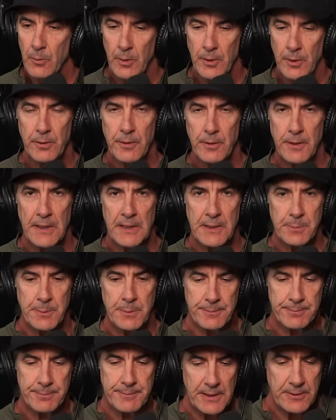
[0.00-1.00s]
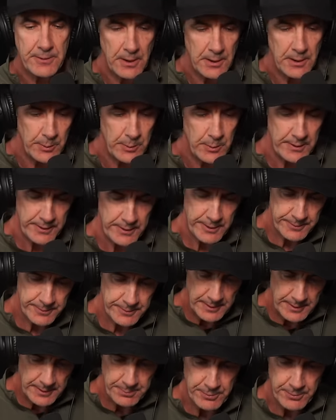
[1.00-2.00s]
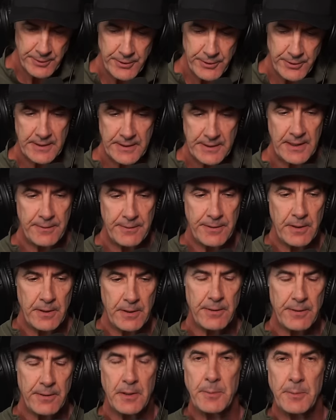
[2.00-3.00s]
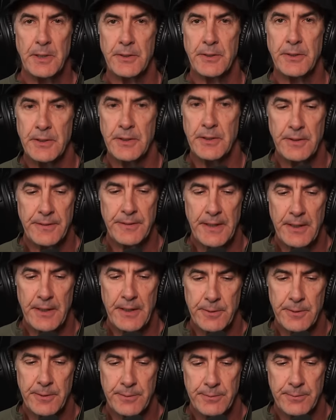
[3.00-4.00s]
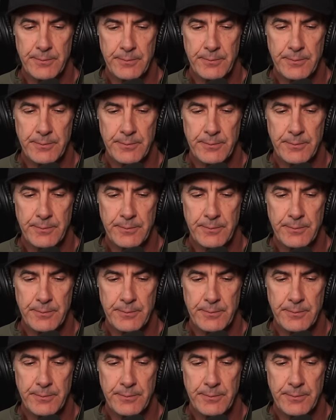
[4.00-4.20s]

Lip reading: Well, you're the expert. That's all I wanted to hear. I appreciate that very, very much, Steve. Thank you.